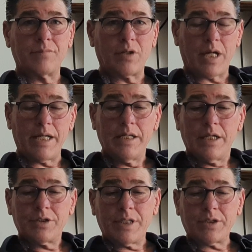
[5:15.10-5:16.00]
Okay,
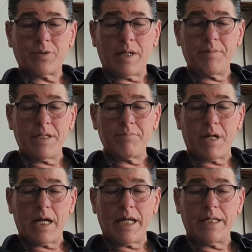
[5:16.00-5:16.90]
so that's what I mean
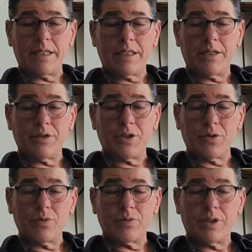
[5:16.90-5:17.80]
by
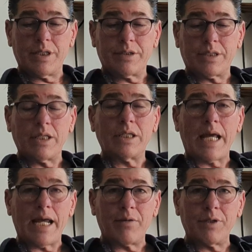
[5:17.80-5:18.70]
the
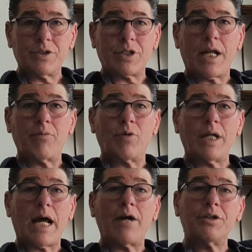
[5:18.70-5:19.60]
language and
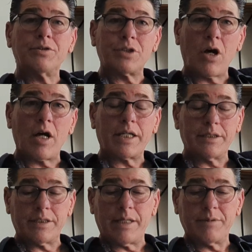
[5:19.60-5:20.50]
how you're talking
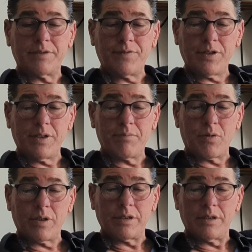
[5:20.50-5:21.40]
to them. It's very
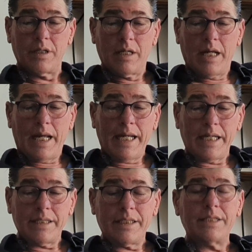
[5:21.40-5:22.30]
important,
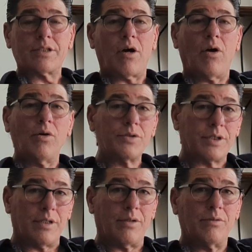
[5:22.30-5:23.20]
and it's
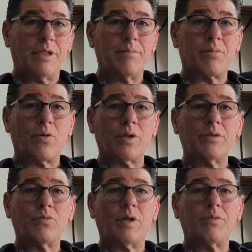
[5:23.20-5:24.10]
also
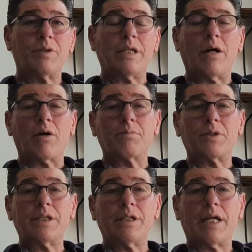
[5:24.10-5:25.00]
important when we are
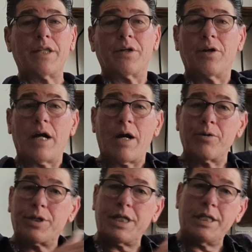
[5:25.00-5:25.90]
putting together
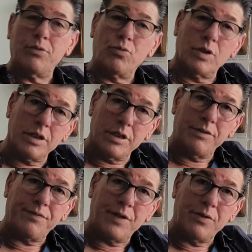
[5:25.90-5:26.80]
our
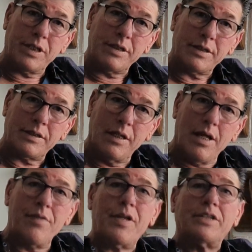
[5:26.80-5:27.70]
keyword focus.
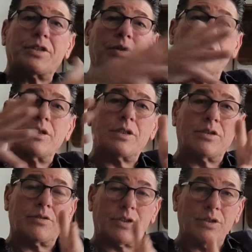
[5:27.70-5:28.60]
That's going
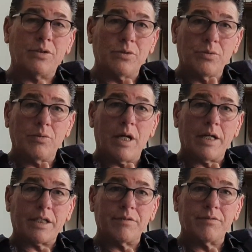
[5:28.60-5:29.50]
to
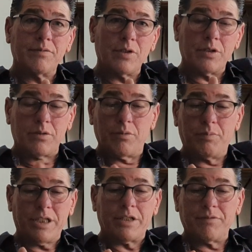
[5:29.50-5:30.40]
convert or
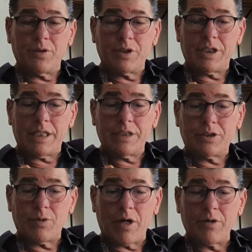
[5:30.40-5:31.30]
be converted
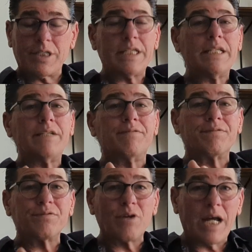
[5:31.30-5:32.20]
into our key
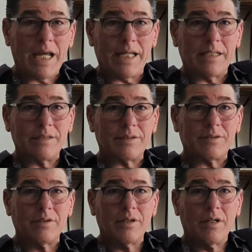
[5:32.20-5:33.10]
phrase
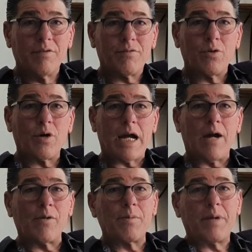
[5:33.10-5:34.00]
for
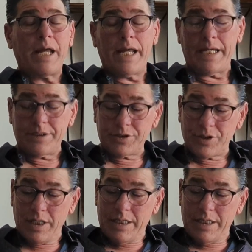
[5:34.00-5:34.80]
our page.